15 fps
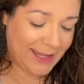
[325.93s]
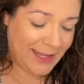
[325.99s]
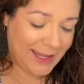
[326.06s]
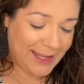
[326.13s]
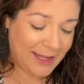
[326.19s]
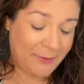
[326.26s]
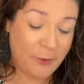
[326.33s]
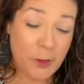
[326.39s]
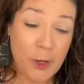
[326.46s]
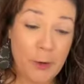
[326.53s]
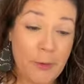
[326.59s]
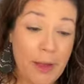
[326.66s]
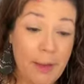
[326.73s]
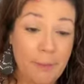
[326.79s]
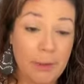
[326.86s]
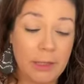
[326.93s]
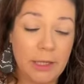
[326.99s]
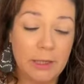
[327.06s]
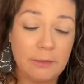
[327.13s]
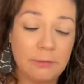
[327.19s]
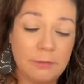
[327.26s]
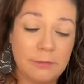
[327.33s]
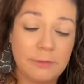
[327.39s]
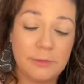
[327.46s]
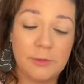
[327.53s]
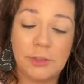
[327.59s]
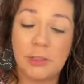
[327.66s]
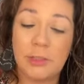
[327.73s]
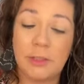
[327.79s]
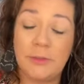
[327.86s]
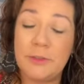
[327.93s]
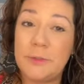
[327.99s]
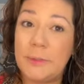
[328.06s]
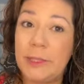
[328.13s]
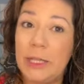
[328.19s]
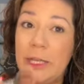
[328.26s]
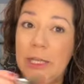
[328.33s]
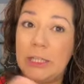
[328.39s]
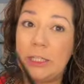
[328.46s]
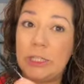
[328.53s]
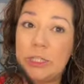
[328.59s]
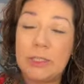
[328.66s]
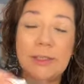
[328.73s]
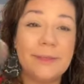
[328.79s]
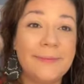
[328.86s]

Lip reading: And if you know Emily, she loves blush.